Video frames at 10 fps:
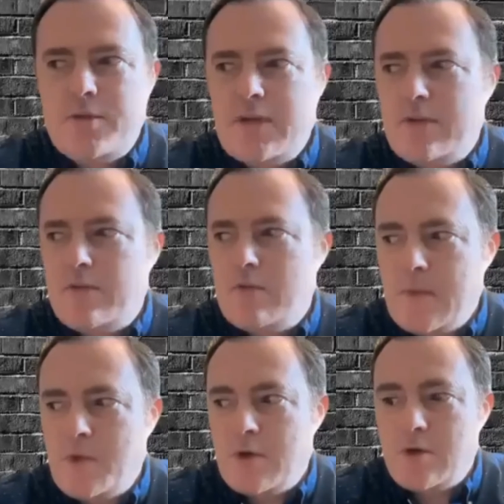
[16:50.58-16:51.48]
you get through.
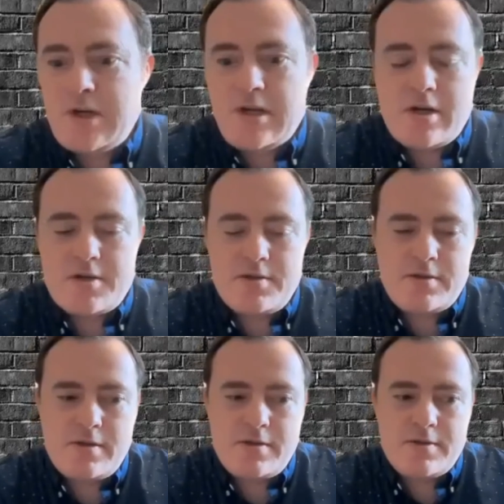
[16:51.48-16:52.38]
Go to auctions.
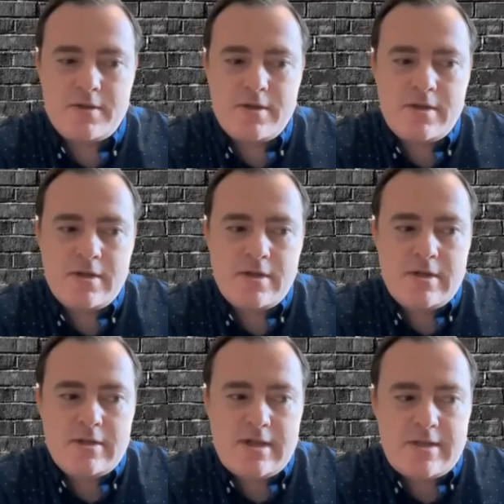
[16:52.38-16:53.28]
There's
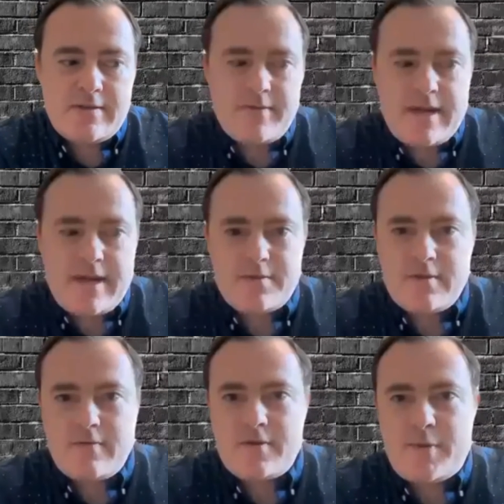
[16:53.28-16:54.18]
tens of thousands
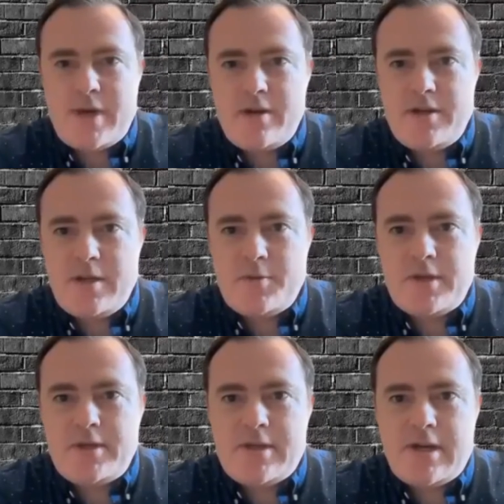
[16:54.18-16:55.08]
of expired names at
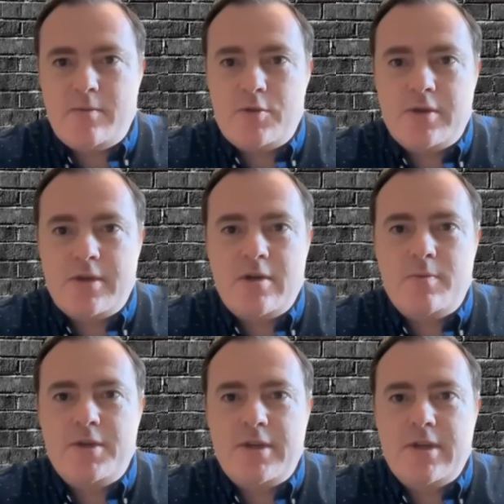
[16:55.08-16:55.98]
a time, so it can help
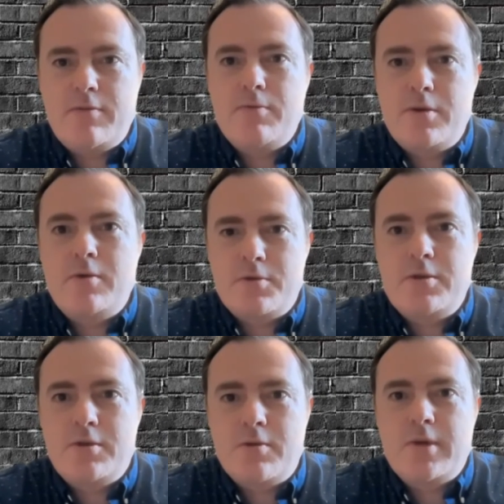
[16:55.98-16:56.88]
you to get through those,
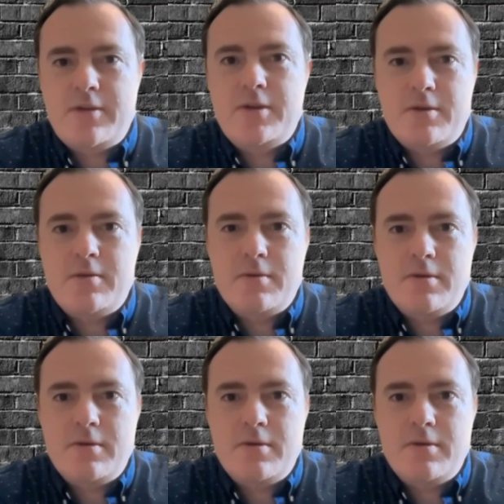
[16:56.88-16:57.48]
quickly or